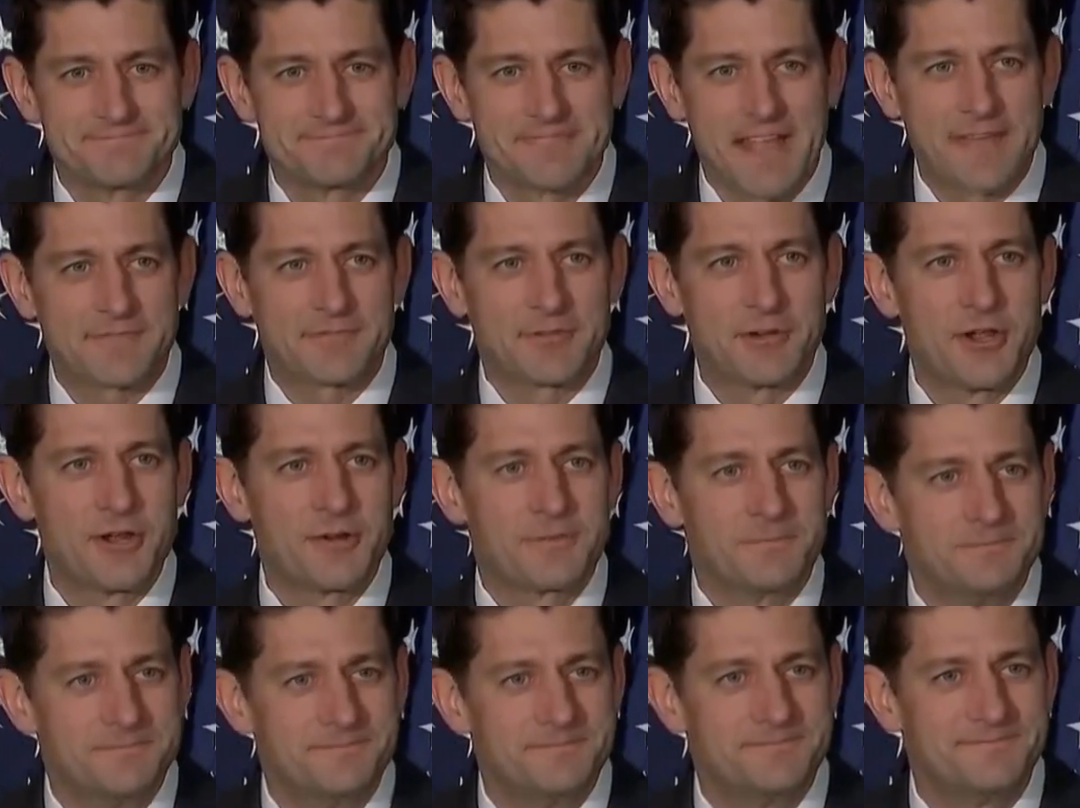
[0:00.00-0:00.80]

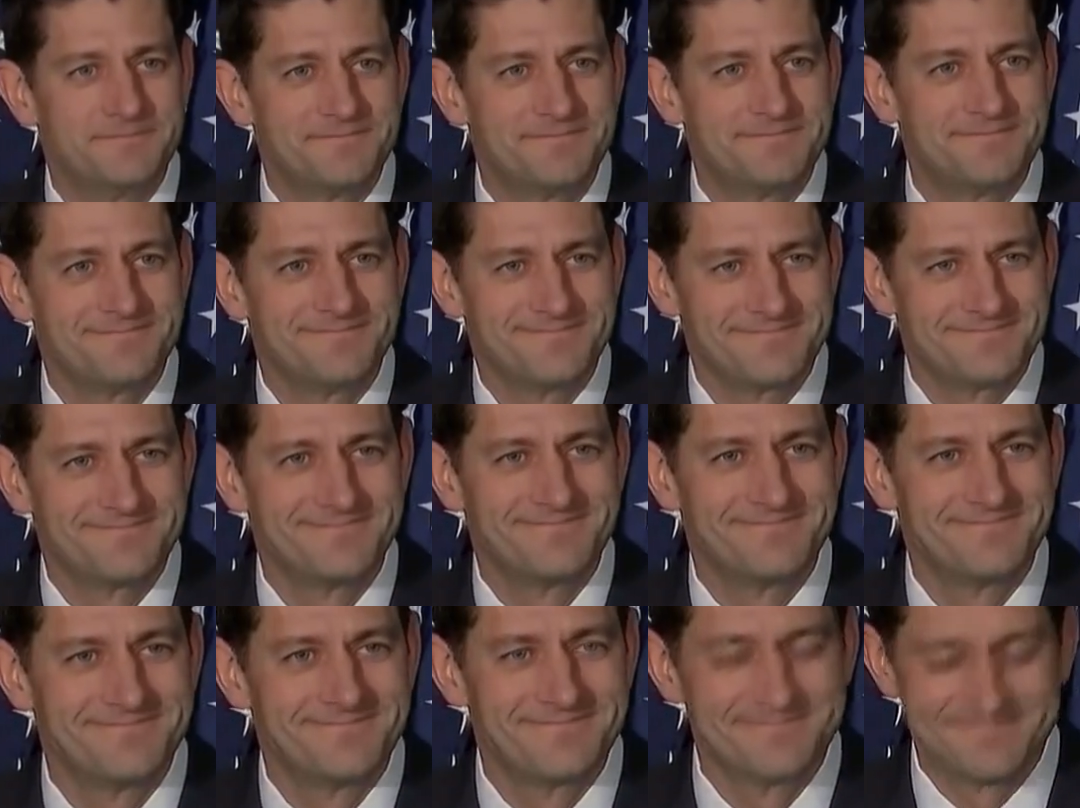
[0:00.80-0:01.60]
Afternoon.
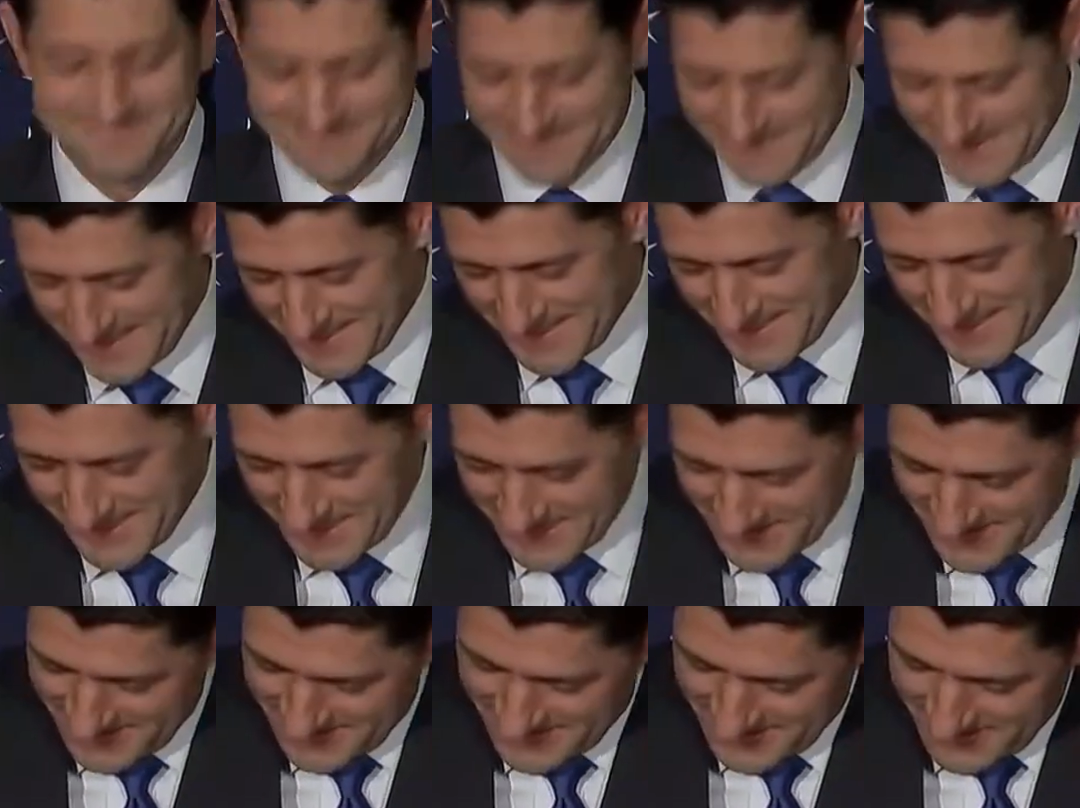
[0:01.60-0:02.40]

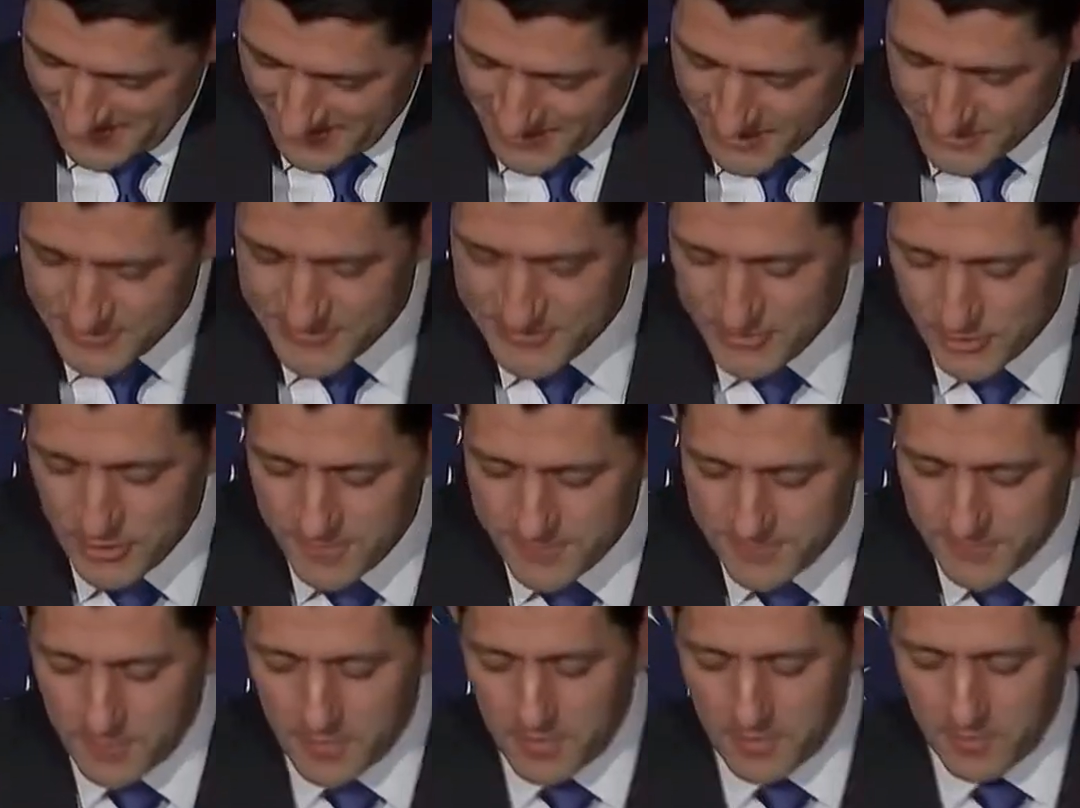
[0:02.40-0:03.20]
I just
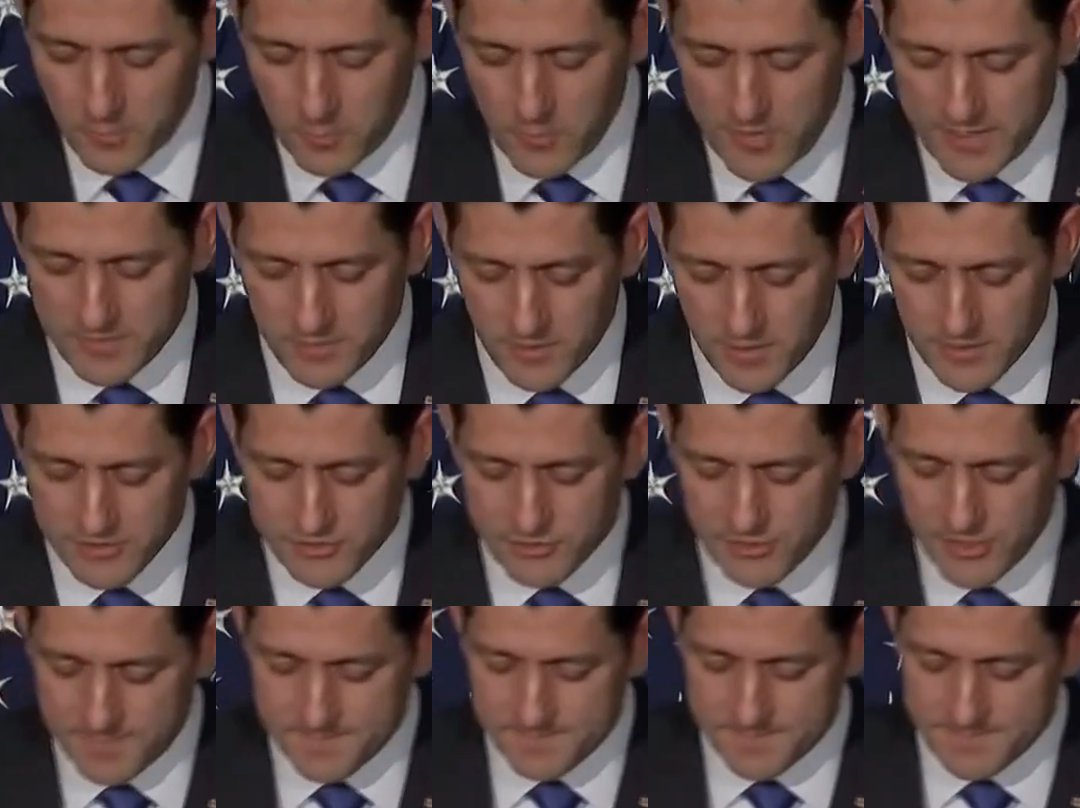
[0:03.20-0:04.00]
returned from a week long
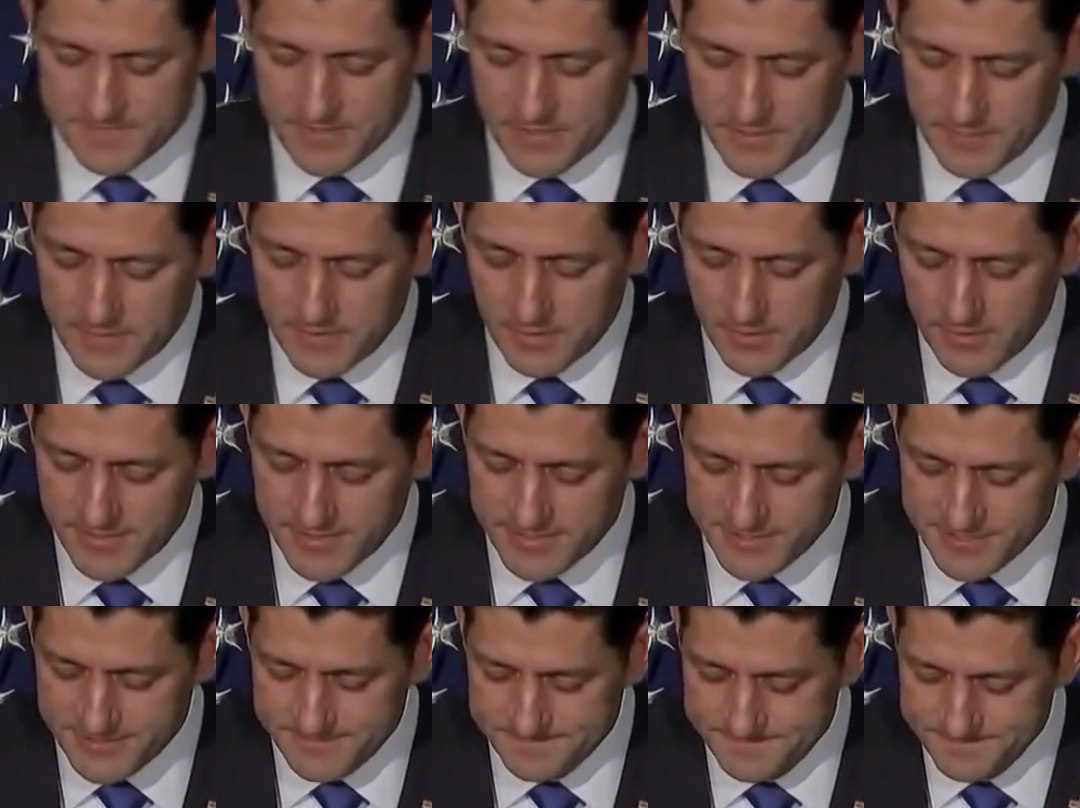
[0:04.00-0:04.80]
trip to the Middle
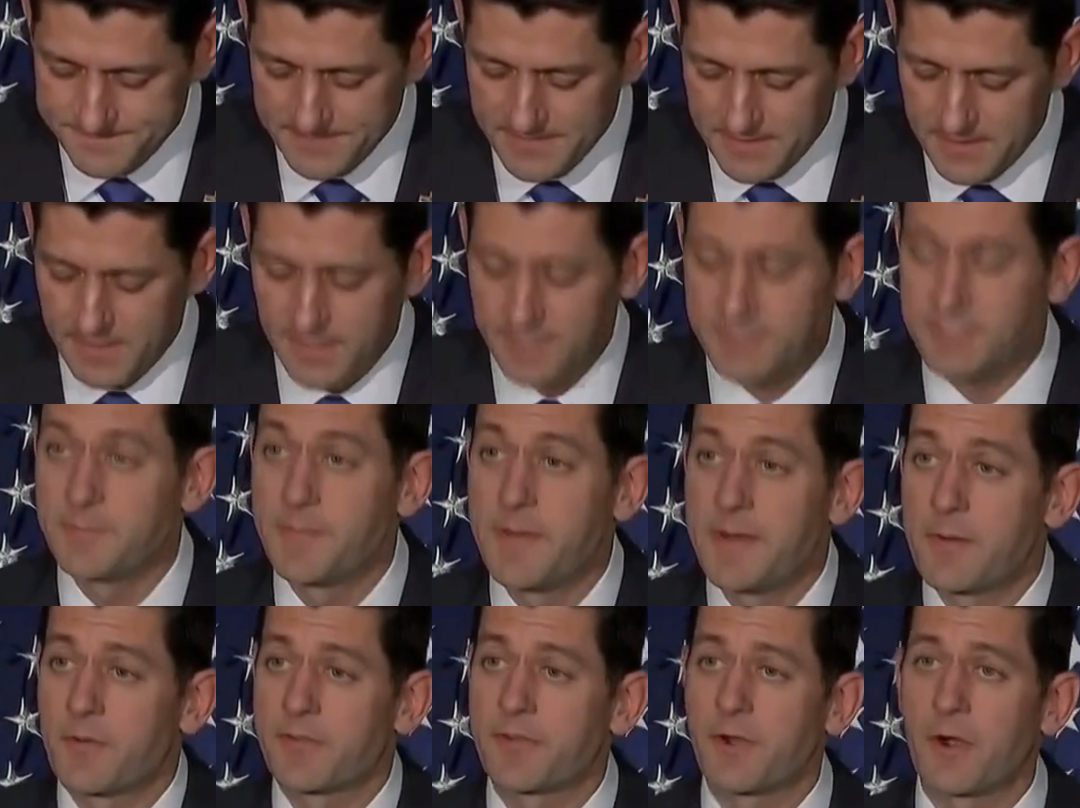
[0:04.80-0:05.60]
East uh, to
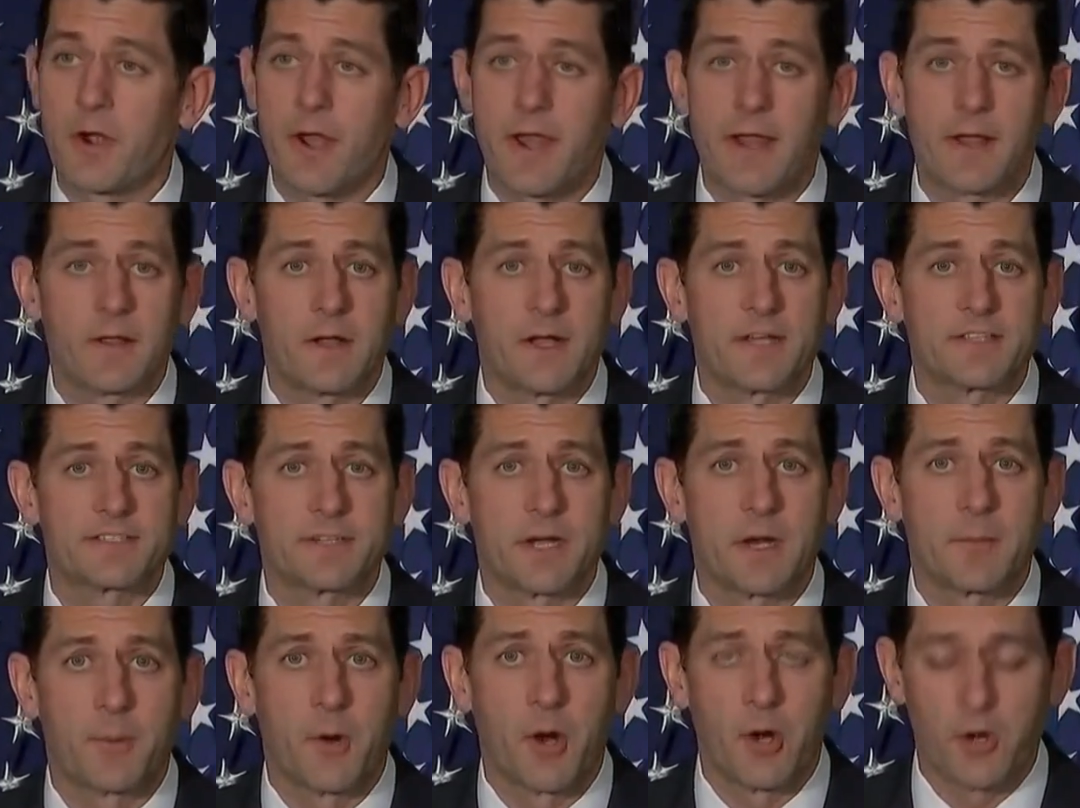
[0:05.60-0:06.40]
meet with our allies and
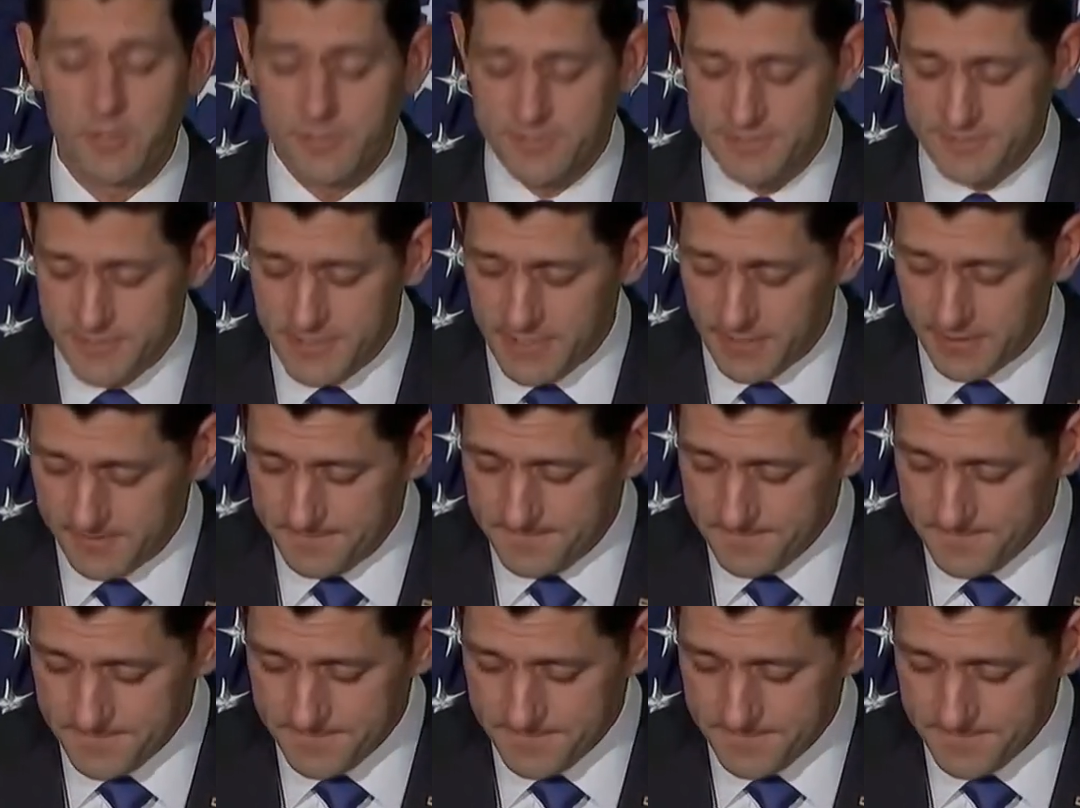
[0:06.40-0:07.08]
our partners there.